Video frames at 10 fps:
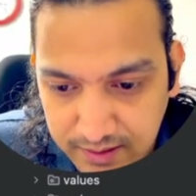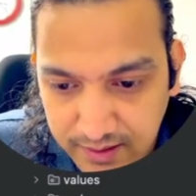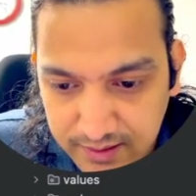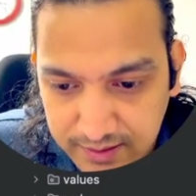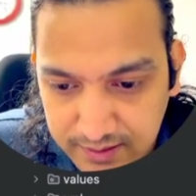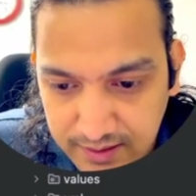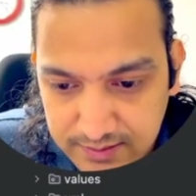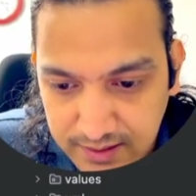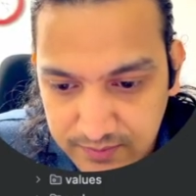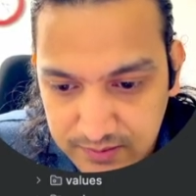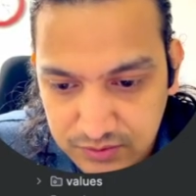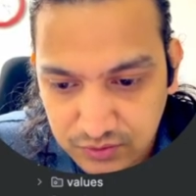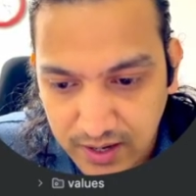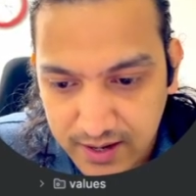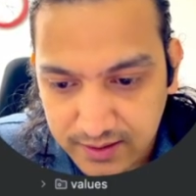And at last I will
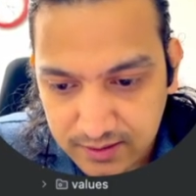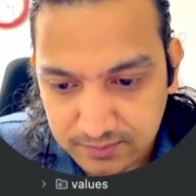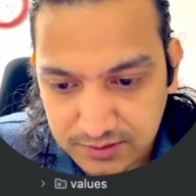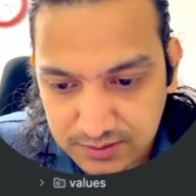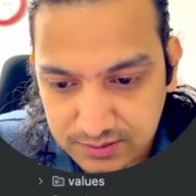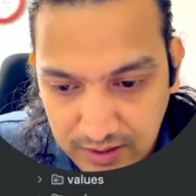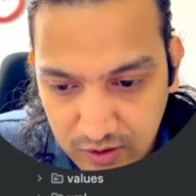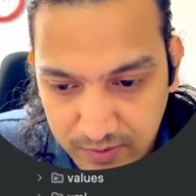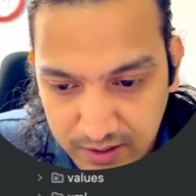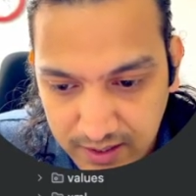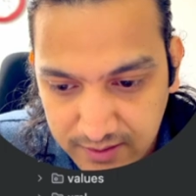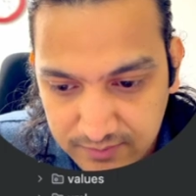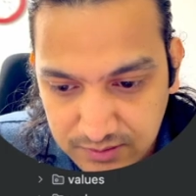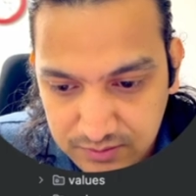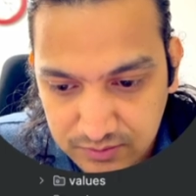show items, how many items.